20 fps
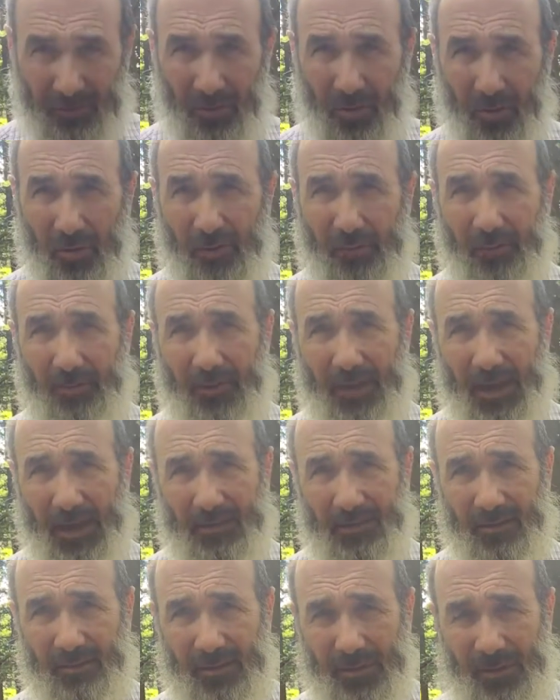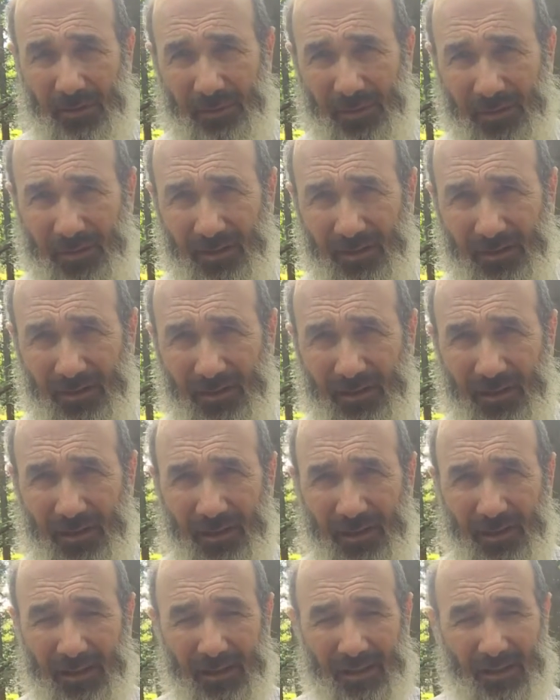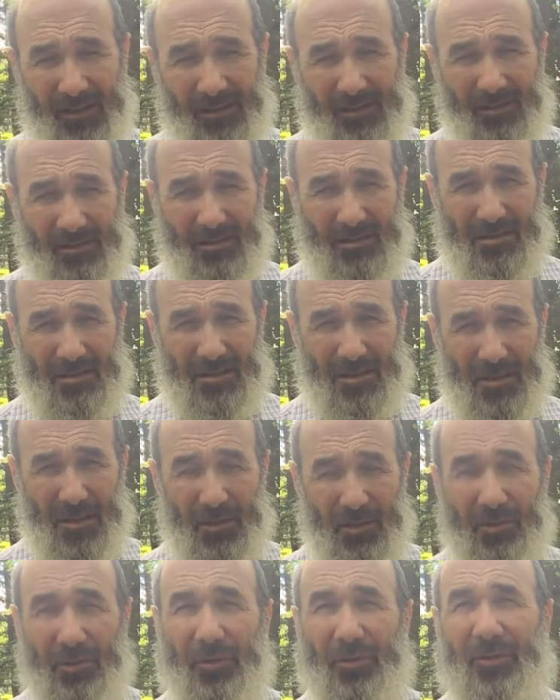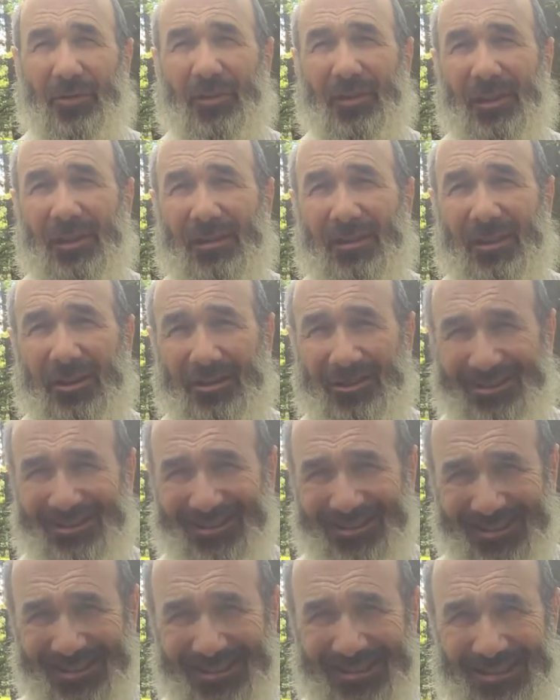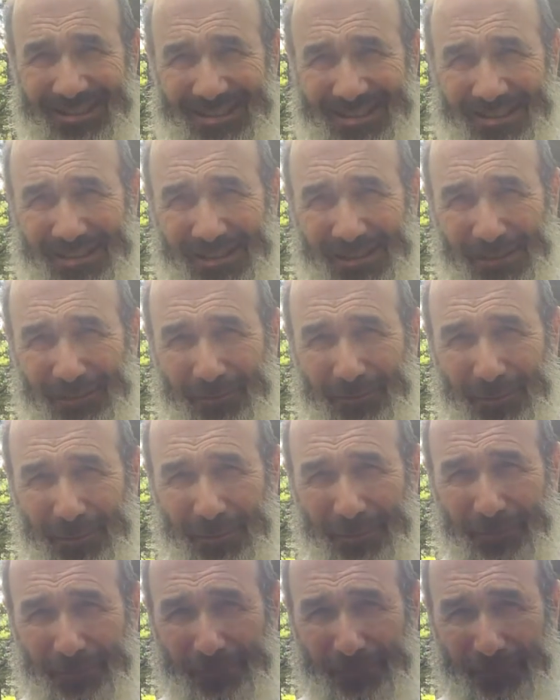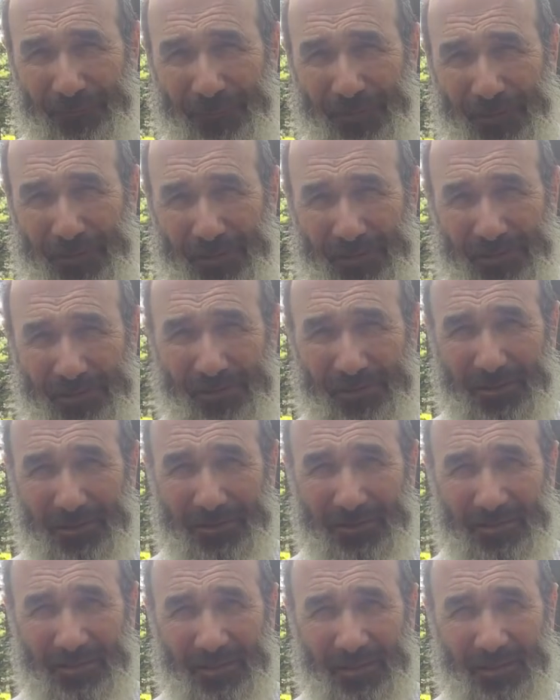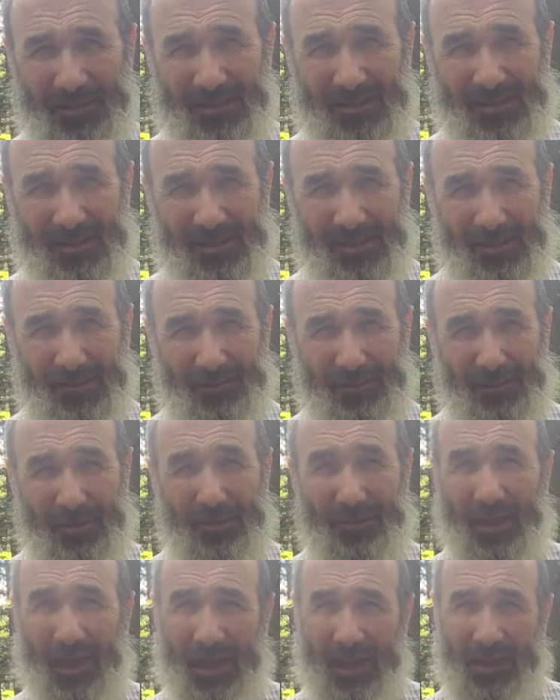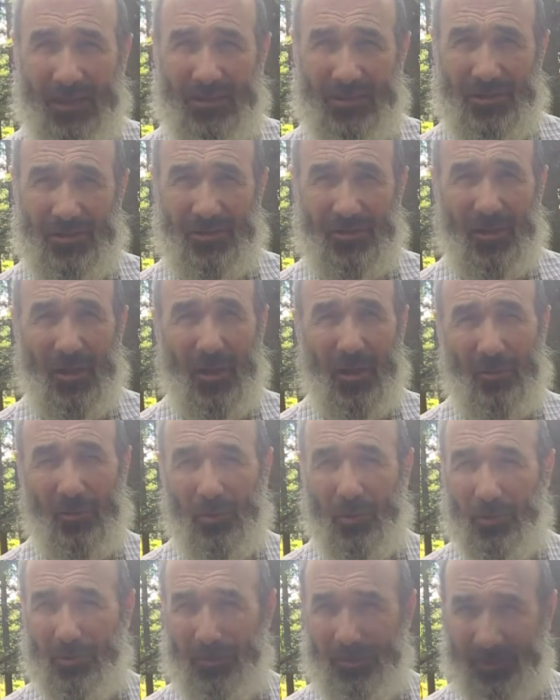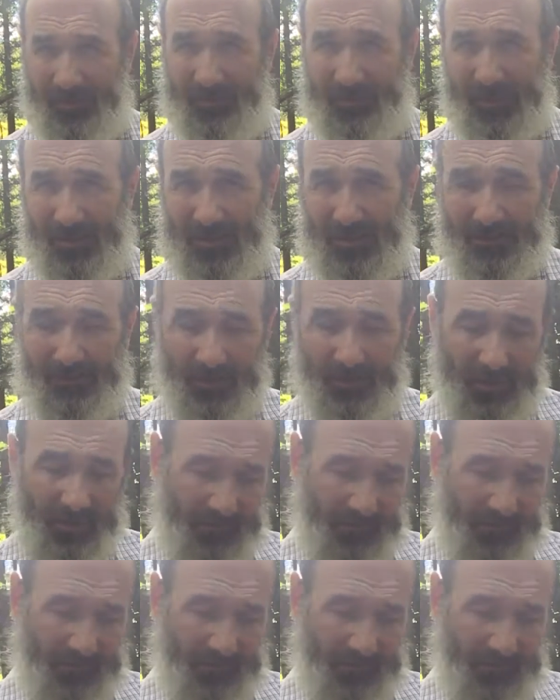to overreact and make a big deal. You'll see their intensity of their fear, their intensity of their reaction will only intensify.